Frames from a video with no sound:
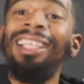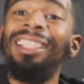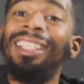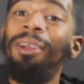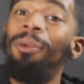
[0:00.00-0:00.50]

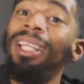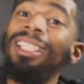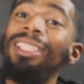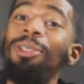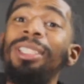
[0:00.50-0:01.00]
went
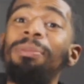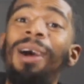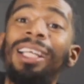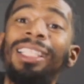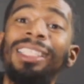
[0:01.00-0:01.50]
into his
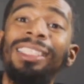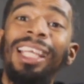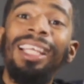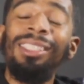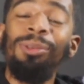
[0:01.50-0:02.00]
pockets,
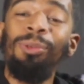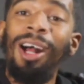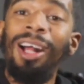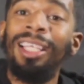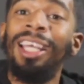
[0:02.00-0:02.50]
checked his
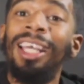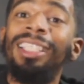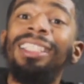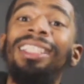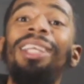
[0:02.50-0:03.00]
wallet
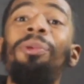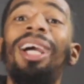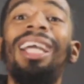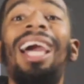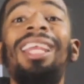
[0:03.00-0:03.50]
to see what
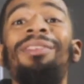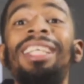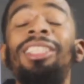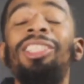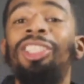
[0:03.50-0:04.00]
kind of
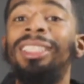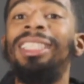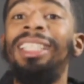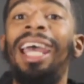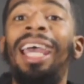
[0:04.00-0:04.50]
insurance
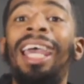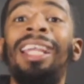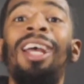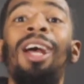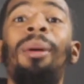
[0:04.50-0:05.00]
he
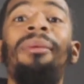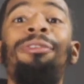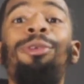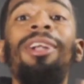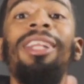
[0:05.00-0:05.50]
had
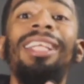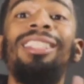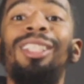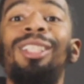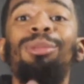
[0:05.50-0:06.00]
before they
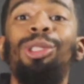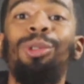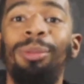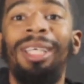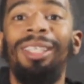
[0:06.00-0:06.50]
took him to
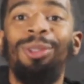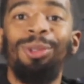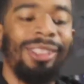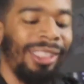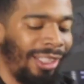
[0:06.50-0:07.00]
a medical
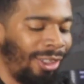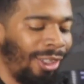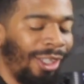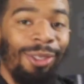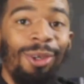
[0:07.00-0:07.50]
center.
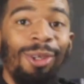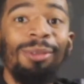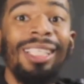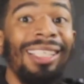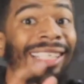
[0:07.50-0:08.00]
Know what I'm
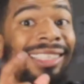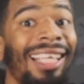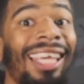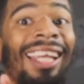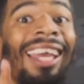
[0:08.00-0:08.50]
saying? They
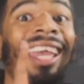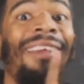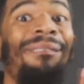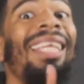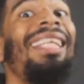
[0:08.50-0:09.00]
said
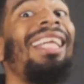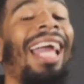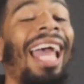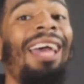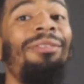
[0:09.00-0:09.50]
if he didn't
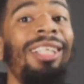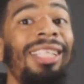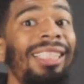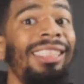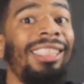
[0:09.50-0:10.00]
have good
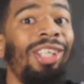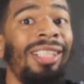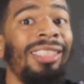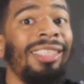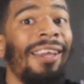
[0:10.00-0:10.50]
insurance,